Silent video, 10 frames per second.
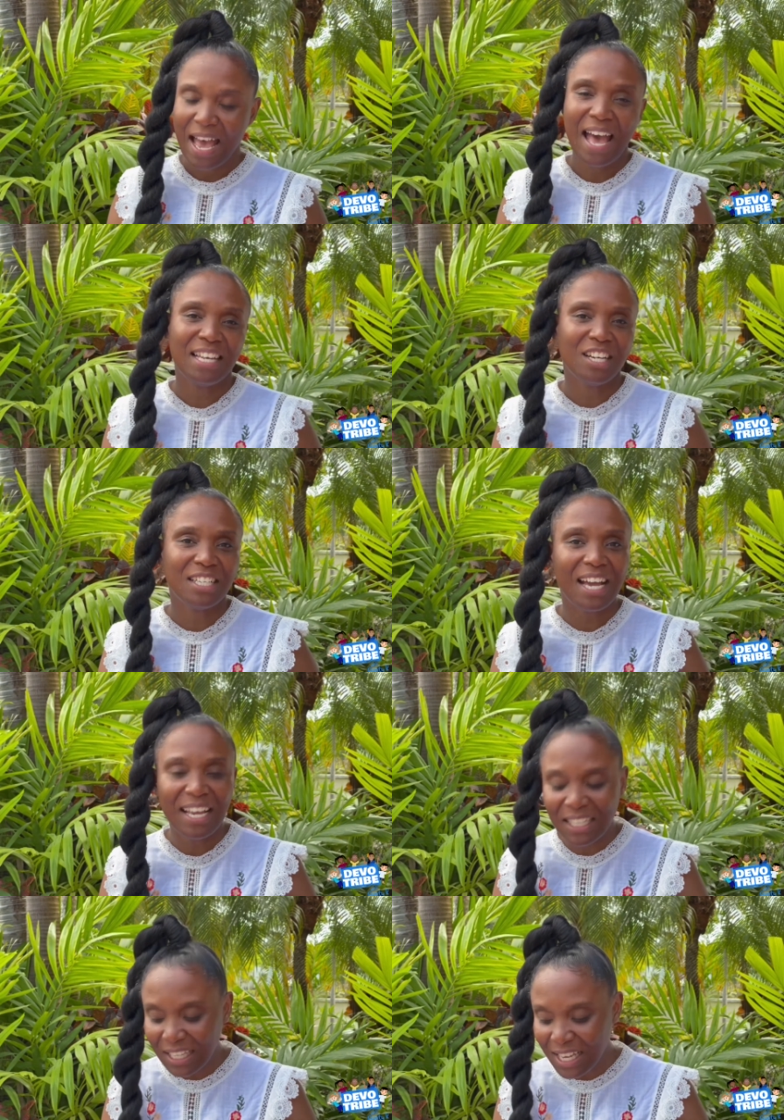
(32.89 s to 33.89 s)
And our
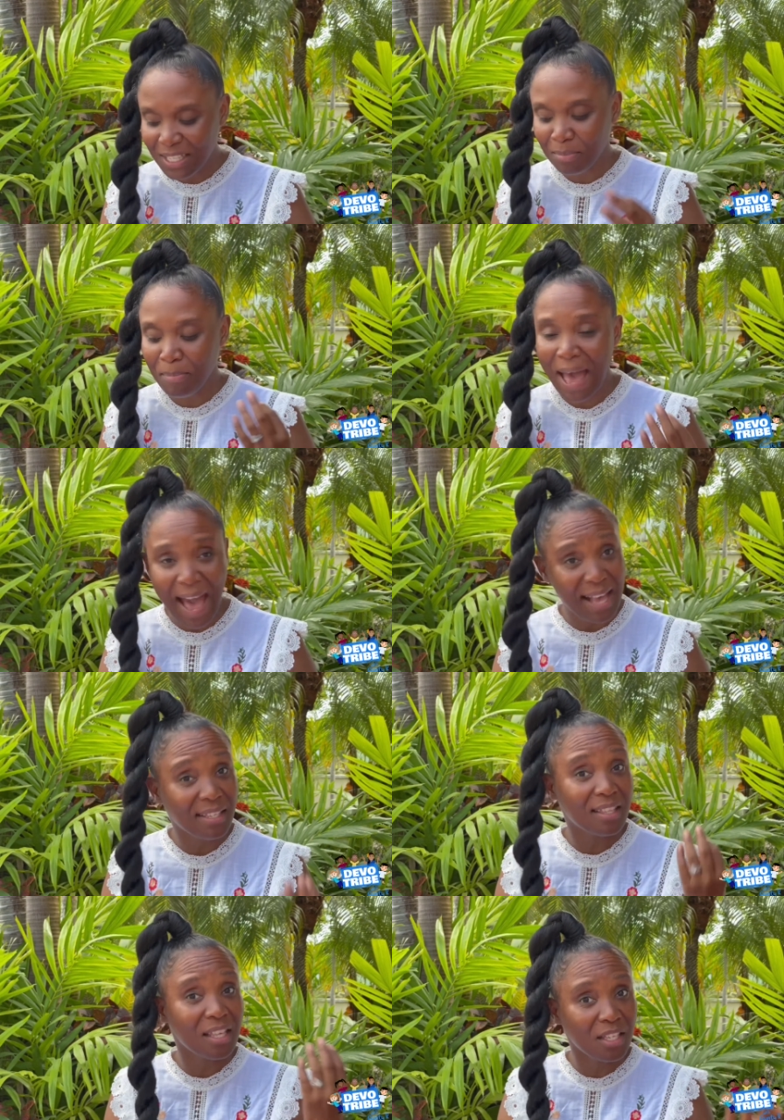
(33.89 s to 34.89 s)
title is
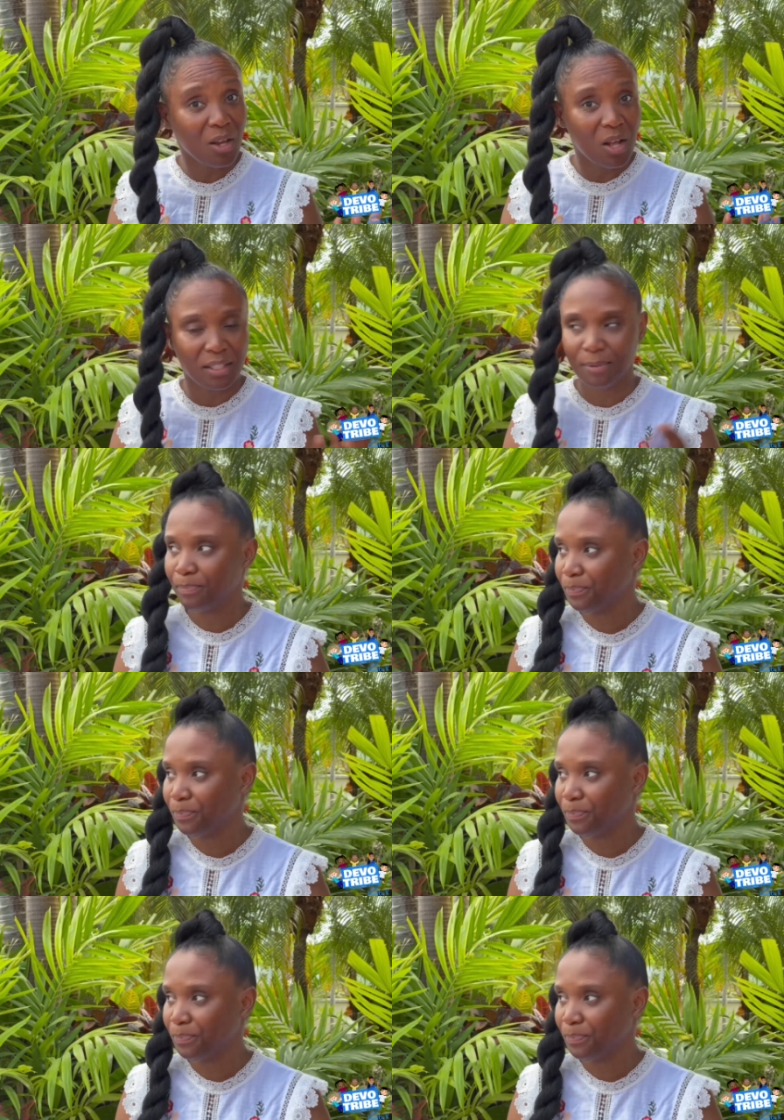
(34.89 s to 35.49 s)
Pass the Salt.